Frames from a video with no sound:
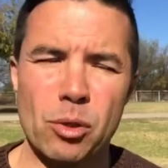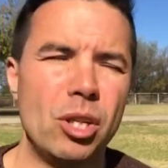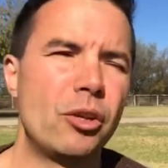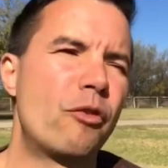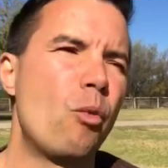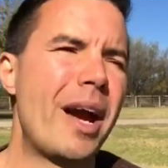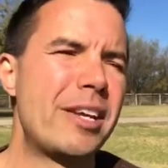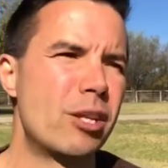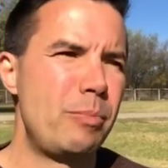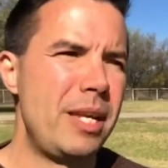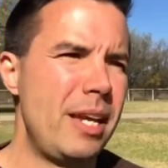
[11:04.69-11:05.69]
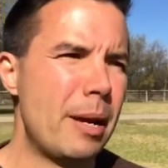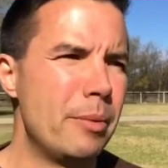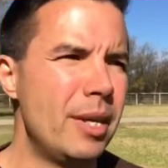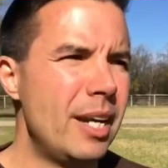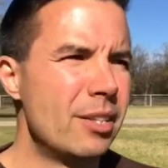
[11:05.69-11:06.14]
Look for ways to
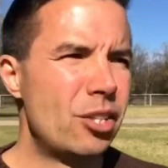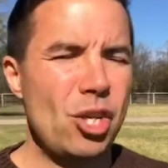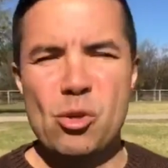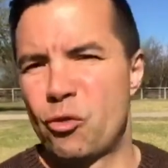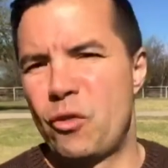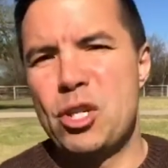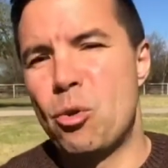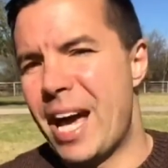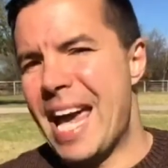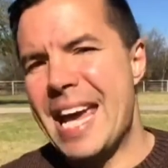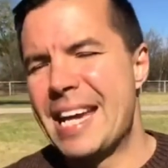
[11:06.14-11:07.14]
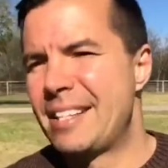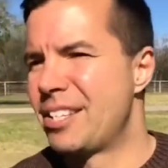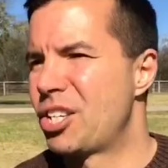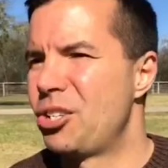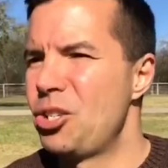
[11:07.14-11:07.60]
use visual aids
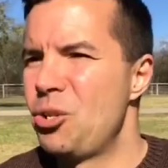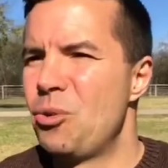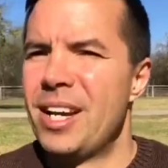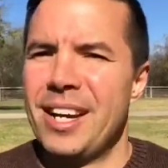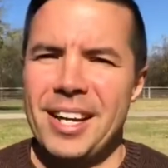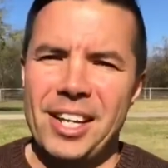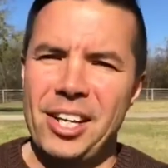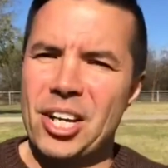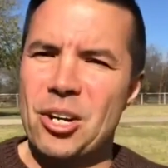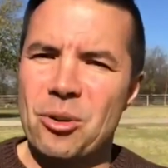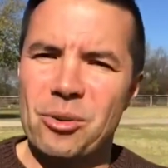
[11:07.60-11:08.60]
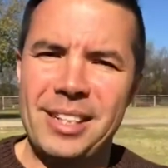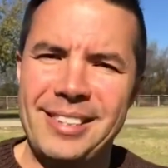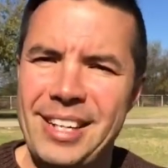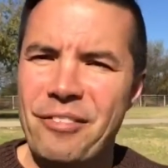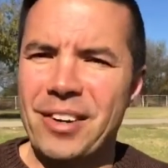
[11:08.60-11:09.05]
and to do, you know,
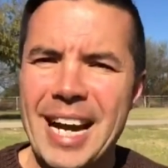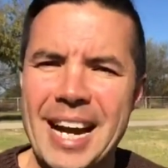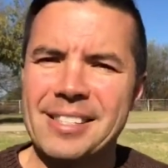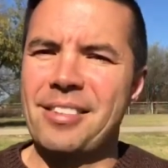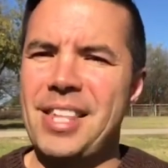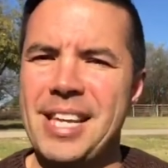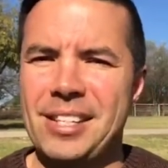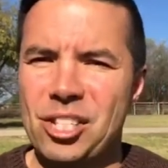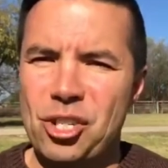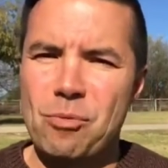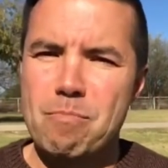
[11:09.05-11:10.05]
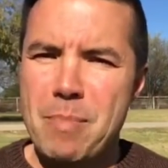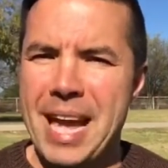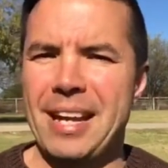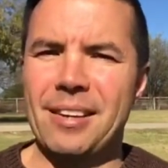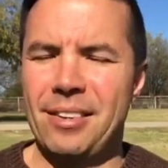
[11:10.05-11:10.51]
different kinds of things to
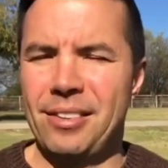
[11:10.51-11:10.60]
make